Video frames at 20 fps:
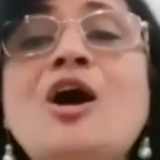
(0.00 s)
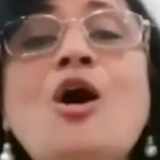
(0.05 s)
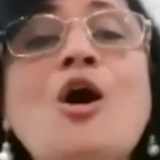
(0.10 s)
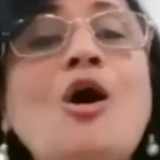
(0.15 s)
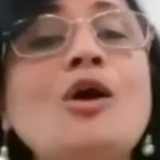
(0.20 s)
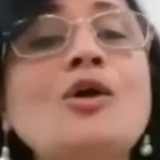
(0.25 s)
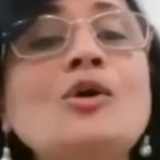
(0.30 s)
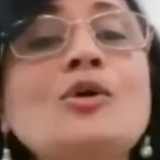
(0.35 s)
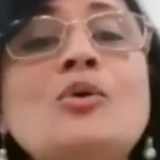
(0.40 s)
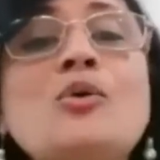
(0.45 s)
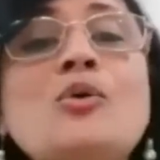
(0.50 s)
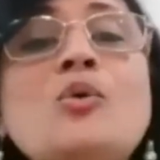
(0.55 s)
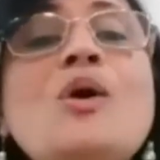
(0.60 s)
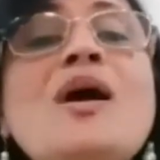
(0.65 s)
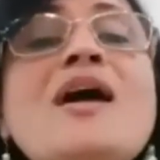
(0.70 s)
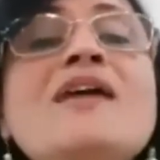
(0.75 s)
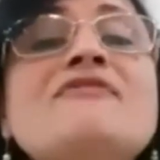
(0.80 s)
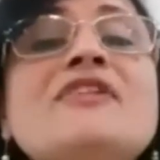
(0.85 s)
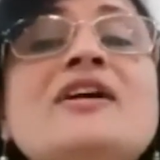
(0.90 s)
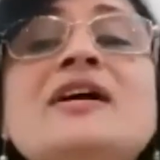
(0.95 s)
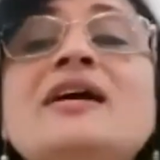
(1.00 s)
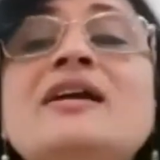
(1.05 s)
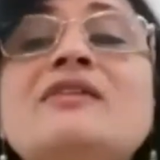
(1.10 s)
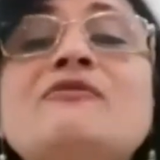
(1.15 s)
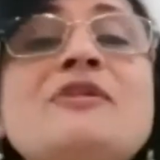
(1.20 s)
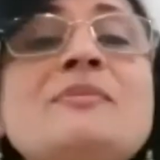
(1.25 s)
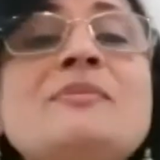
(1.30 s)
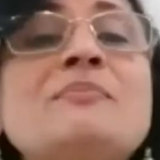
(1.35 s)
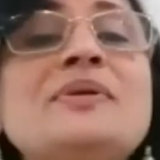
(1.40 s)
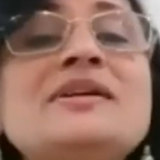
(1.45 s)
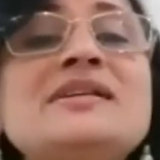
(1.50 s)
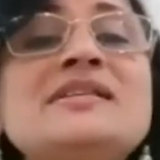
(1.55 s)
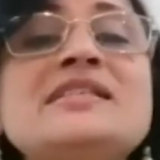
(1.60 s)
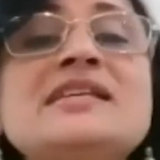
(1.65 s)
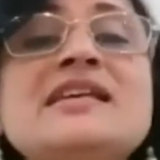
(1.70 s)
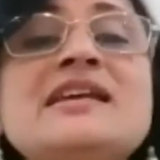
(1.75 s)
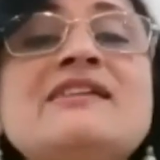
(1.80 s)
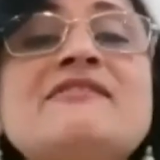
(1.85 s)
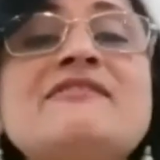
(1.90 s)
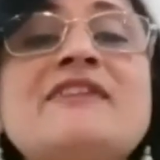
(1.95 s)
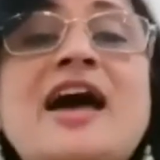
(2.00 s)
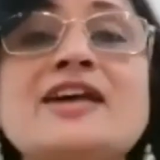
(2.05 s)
or whoever we perceive